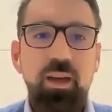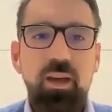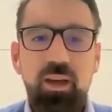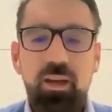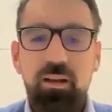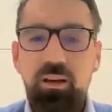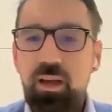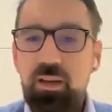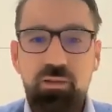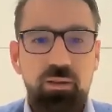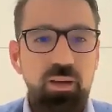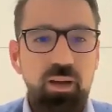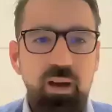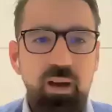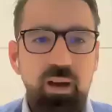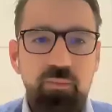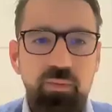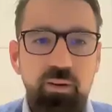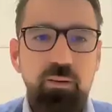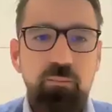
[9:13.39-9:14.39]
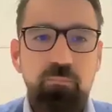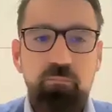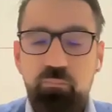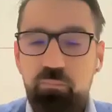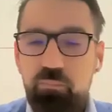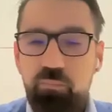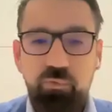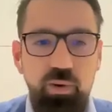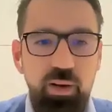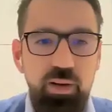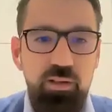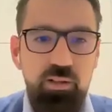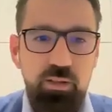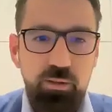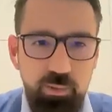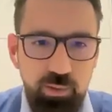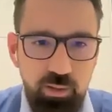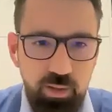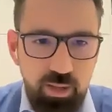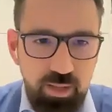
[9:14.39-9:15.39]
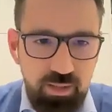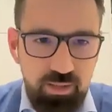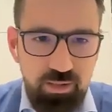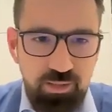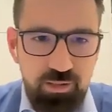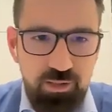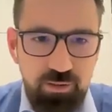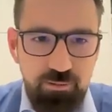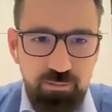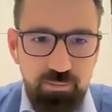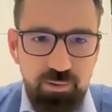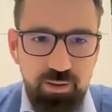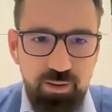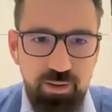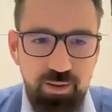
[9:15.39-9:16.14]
and actually have a friendship relationship.